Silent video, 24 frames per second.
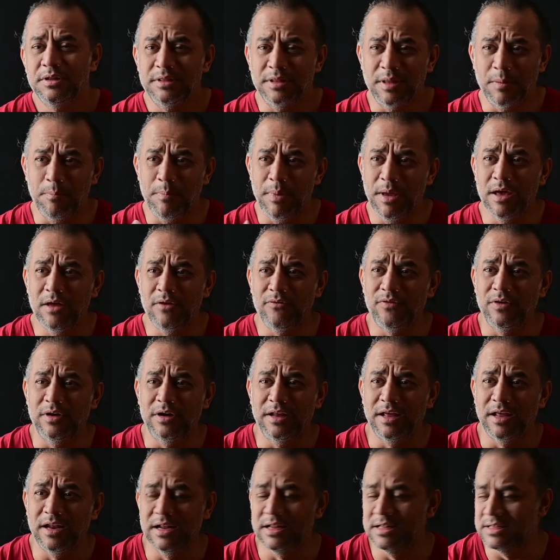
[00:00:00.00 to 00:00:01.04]
The bare
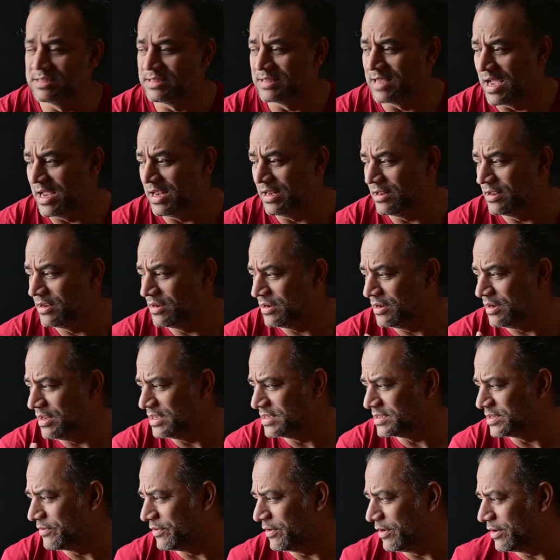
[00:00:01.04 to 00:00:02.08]
filter inside
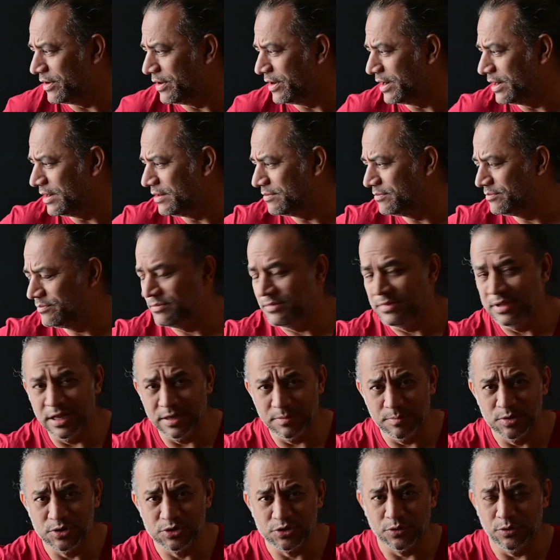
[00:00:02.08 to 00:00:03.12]
D700,
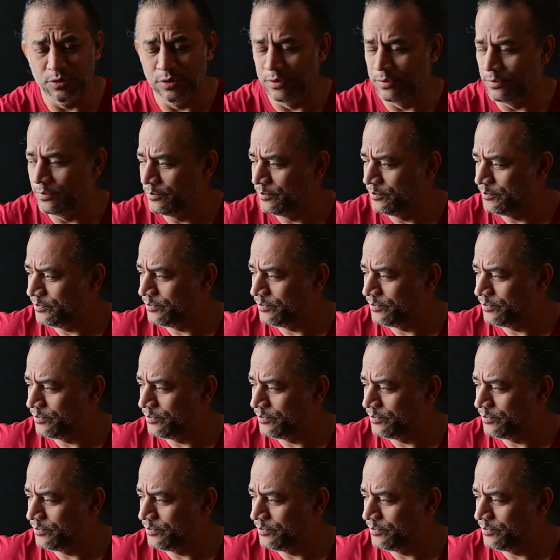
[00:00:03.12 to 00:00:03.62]
let me show you.